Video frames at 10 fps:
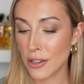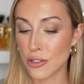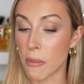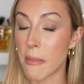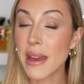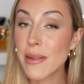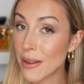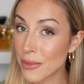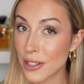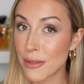So maybe
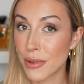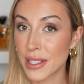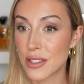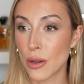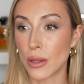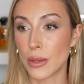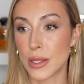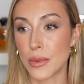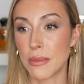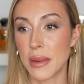I'm gonna bring
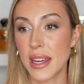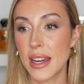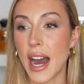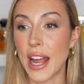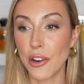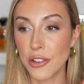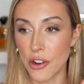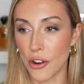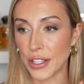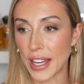Solaris with me. I don't
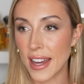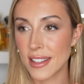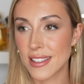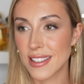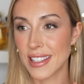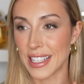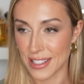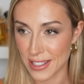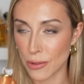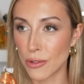know yet.
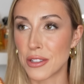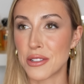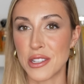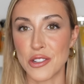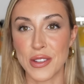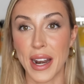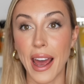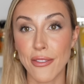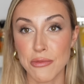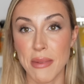It's still the decision that I
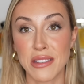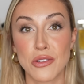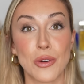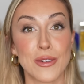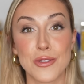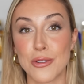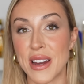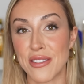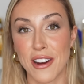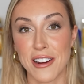have to make to go through all
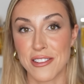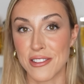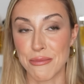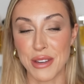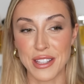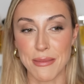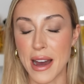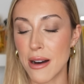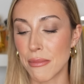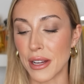my fragrances and pick them
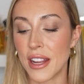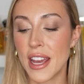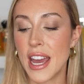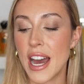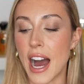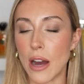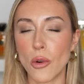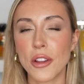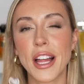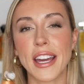out, but I
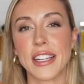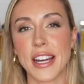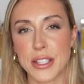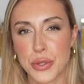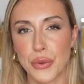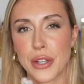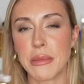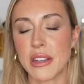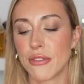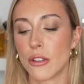want like a nice
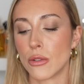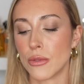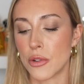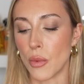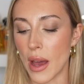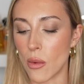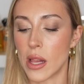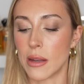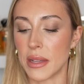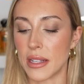creamy floral to wear
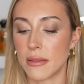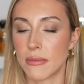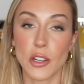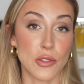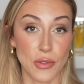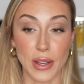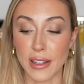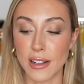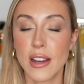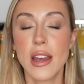while I'm in
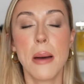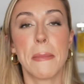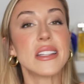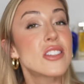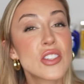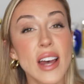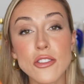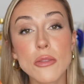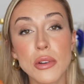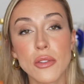Australia. But
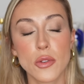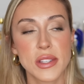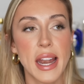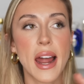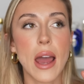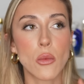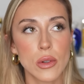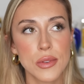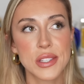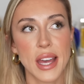such a beautiful scent. I
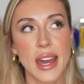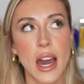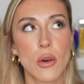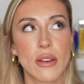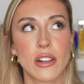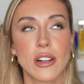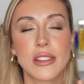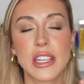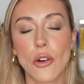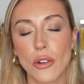will say, however,
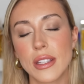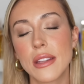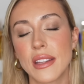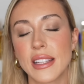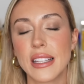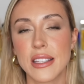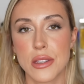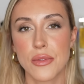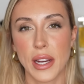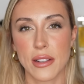the only thing that lets
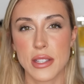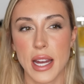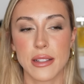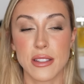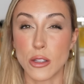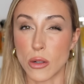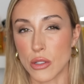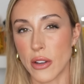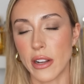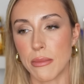this fragrance down is the
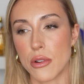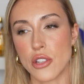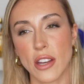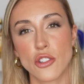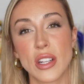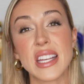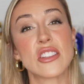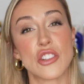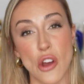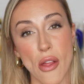longevity projection.
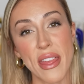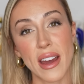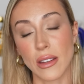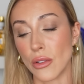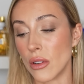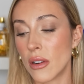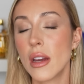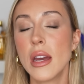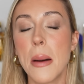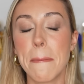It's not that good,
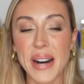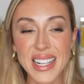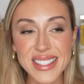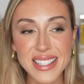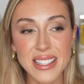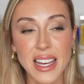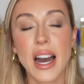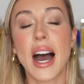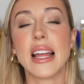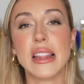but
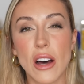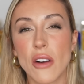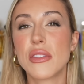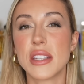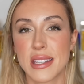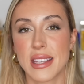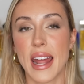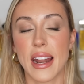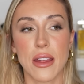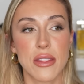I love the
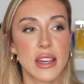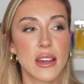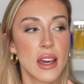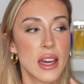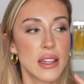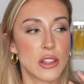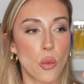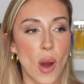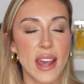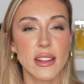scent. I think the
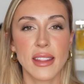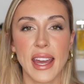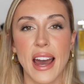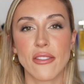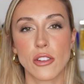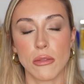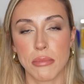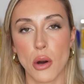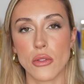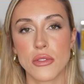way that they have
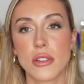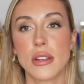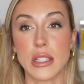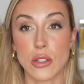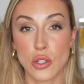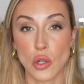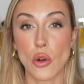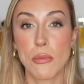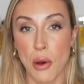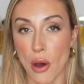composed it is
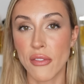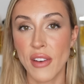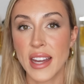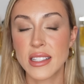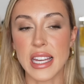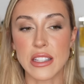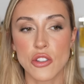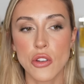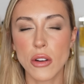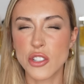so perfect. It's
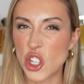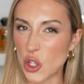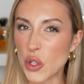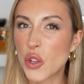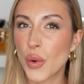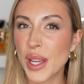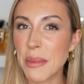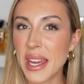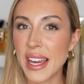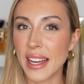not too
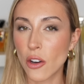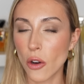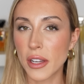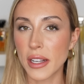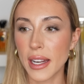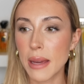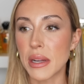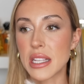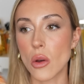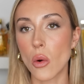creamy and coconutty,
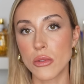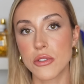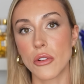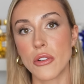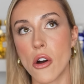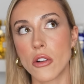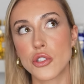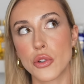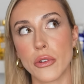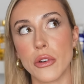but it's also not
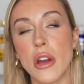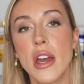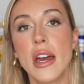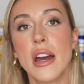too